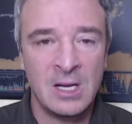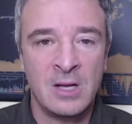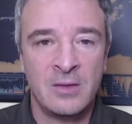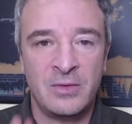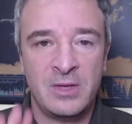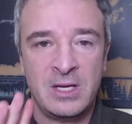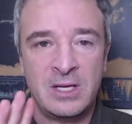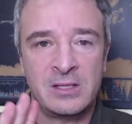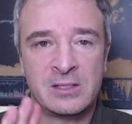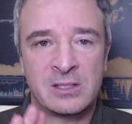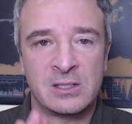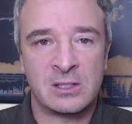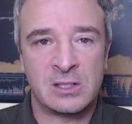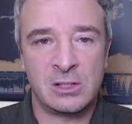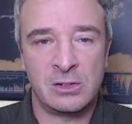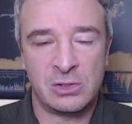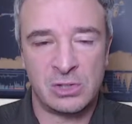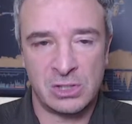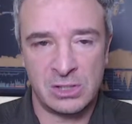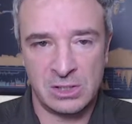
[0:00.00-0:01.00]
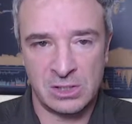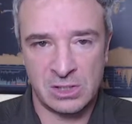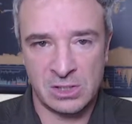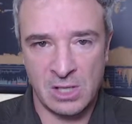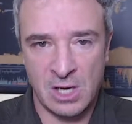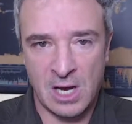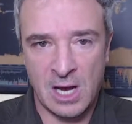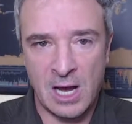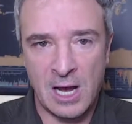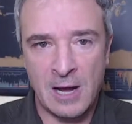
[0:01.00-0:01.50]
The institutions
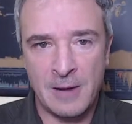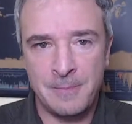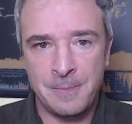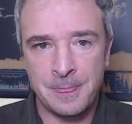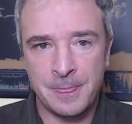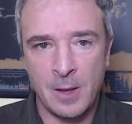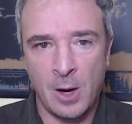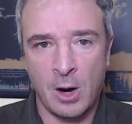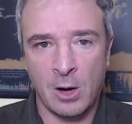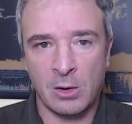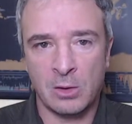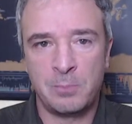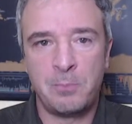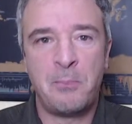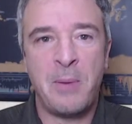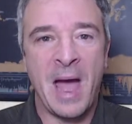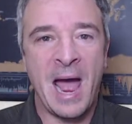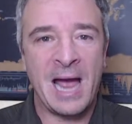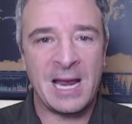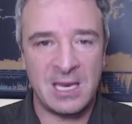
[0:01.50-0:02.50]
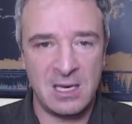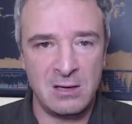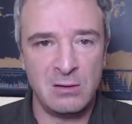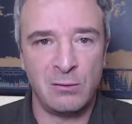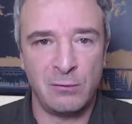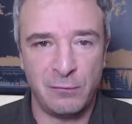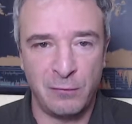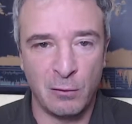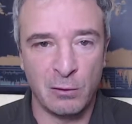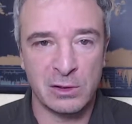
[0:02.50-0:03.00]
um, are back
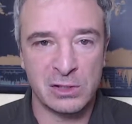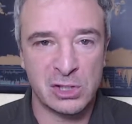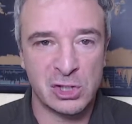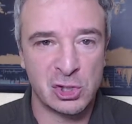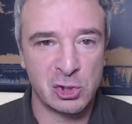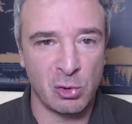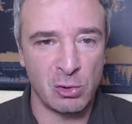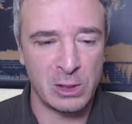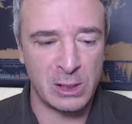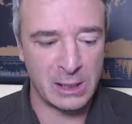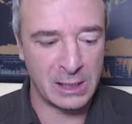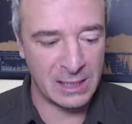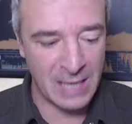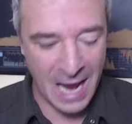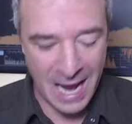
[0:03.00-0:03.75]
in force shorting it.